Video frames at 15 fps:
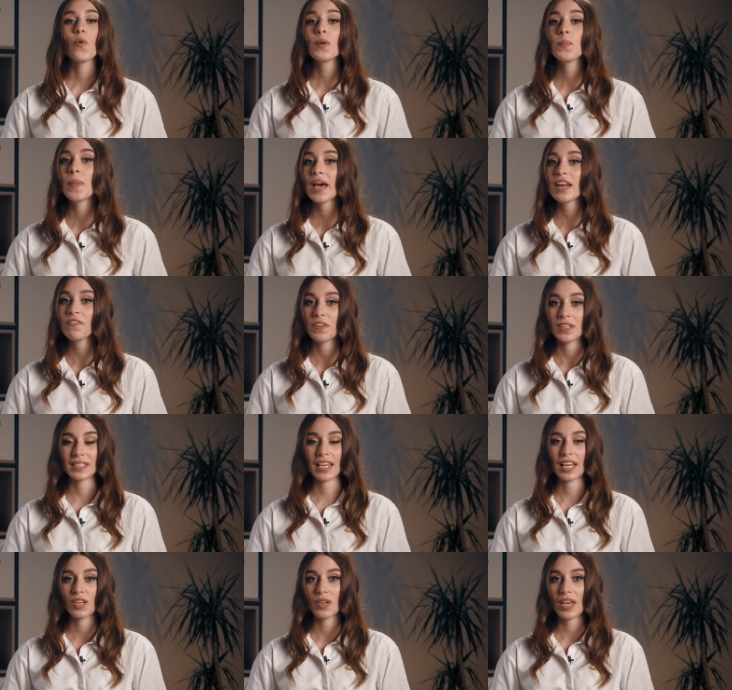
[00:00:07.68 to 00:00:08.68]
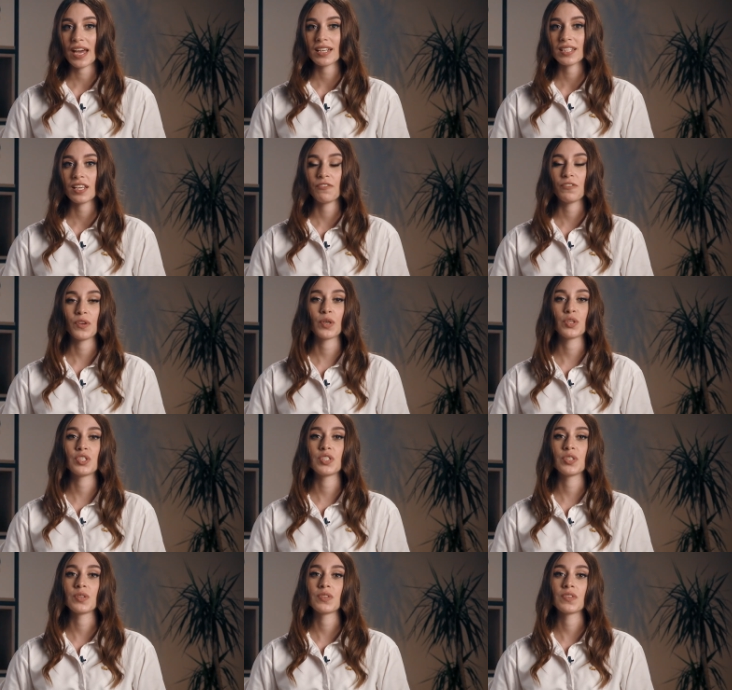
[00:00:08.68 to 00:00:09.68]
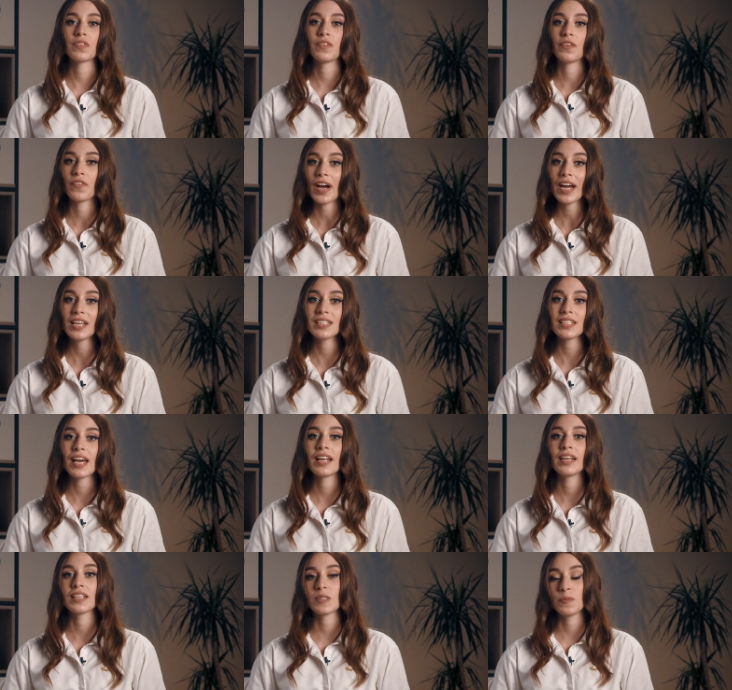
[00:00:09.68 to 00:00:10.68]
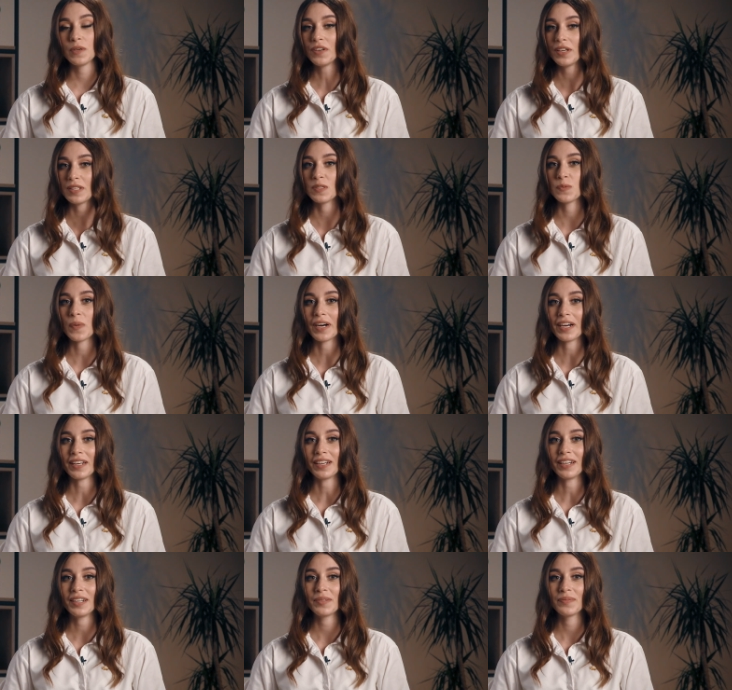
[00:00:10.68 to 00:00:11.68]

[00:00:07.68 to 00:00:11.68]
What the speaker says: What benefits can you get if you choose the right and experienced partner?